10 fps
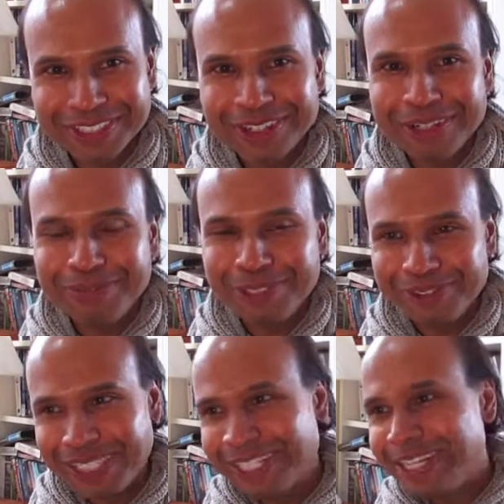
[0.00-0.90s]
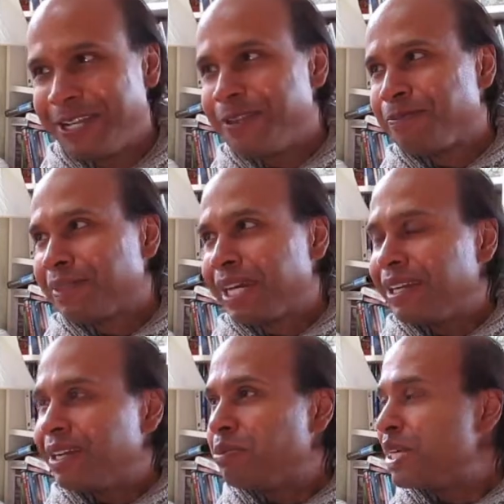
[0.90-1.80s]
It's a horror movie.
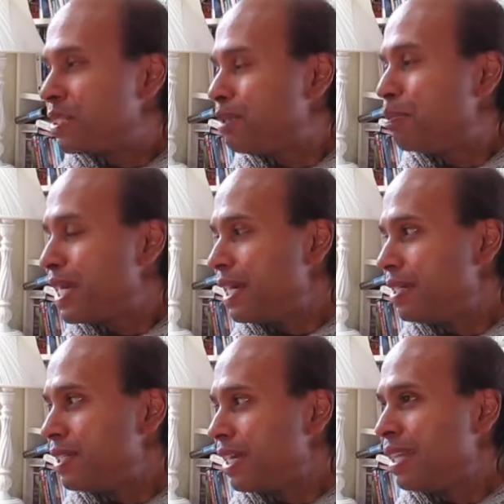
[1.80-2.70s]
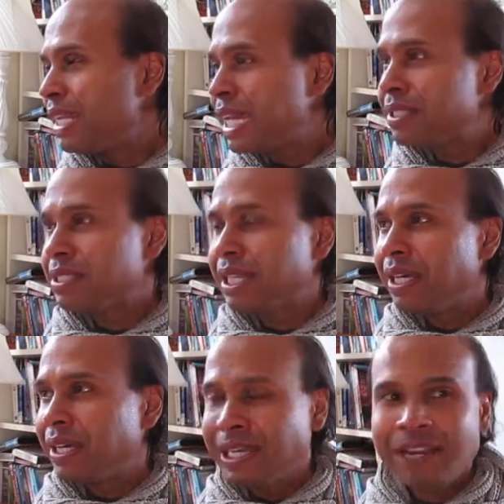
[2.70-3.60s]
And I, and I went to bed, and the next
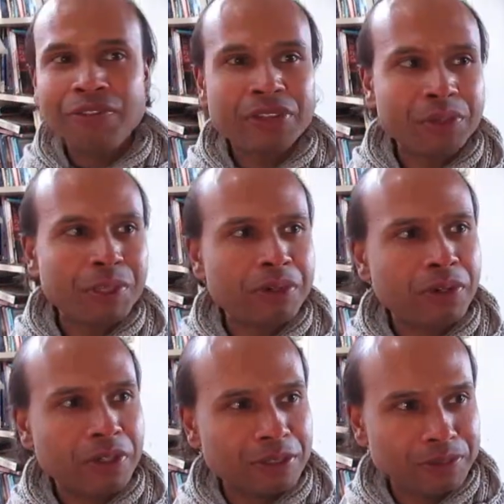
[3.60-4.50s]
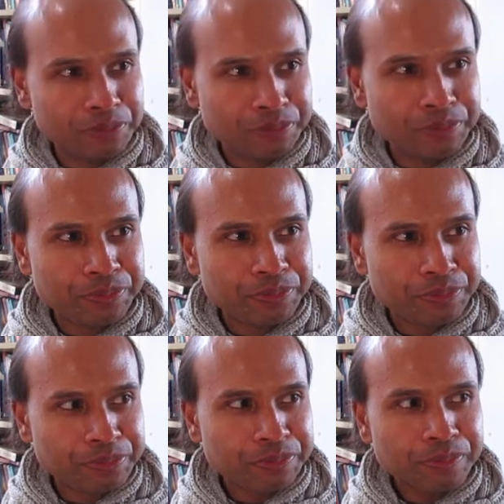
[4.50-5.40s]
day, everything went wrong.
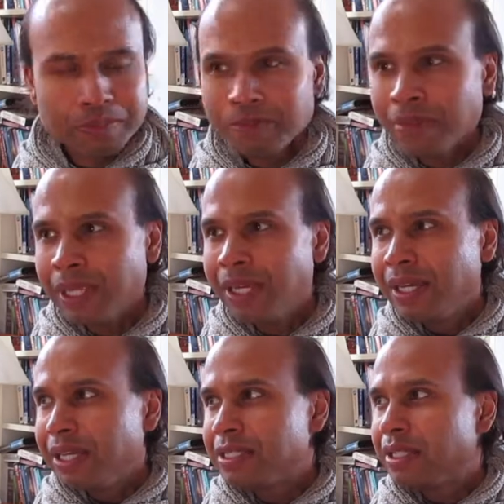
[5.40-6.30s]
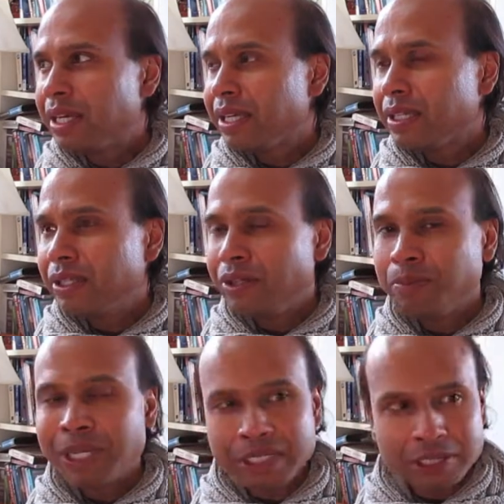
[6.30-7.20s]
Hmm. It's like, you know,
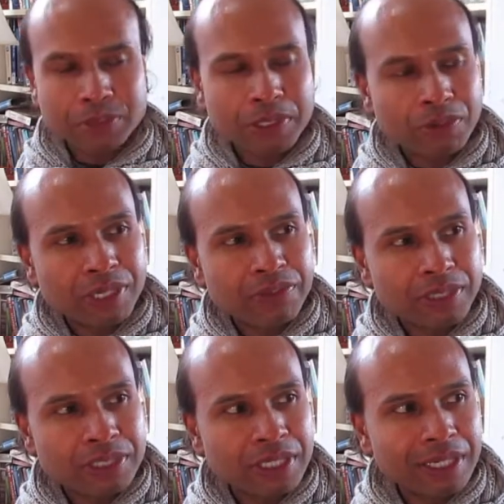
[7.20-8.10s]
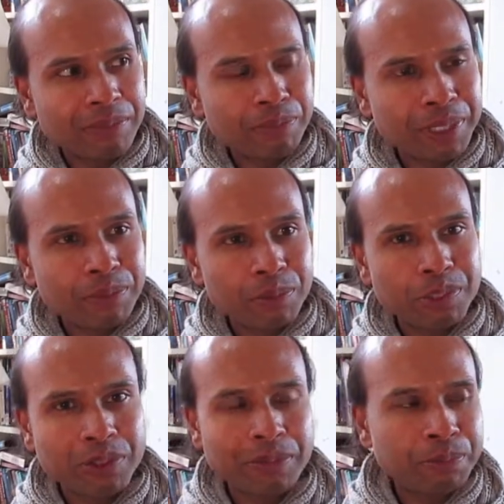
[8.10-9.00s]
the buses weren't arriving in time, people
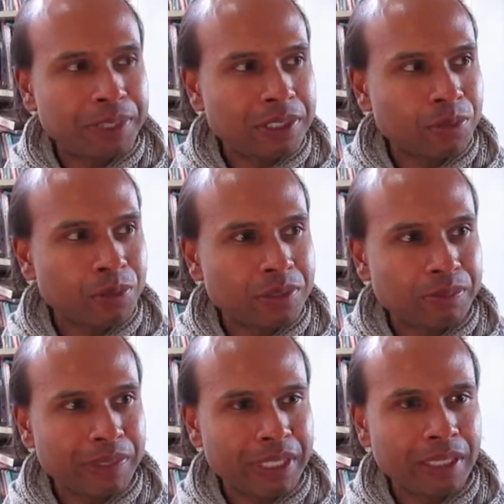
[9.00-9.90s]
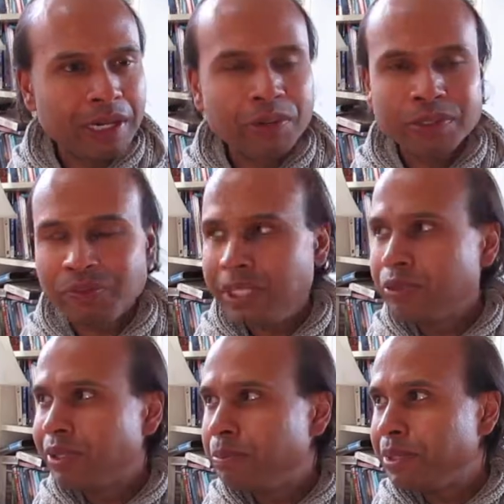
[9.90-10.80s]
were grumpy towards me, I was
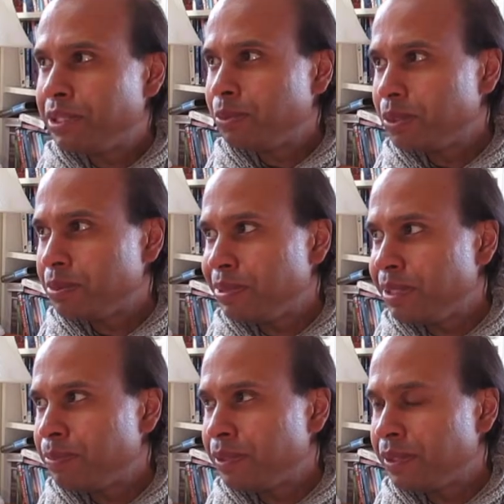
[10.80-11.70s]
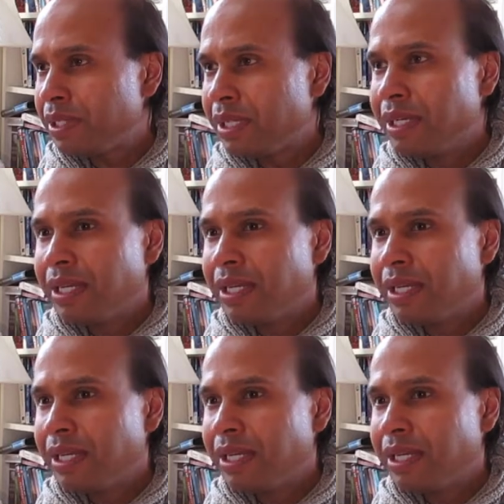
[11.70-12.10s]
being grumpy towards people.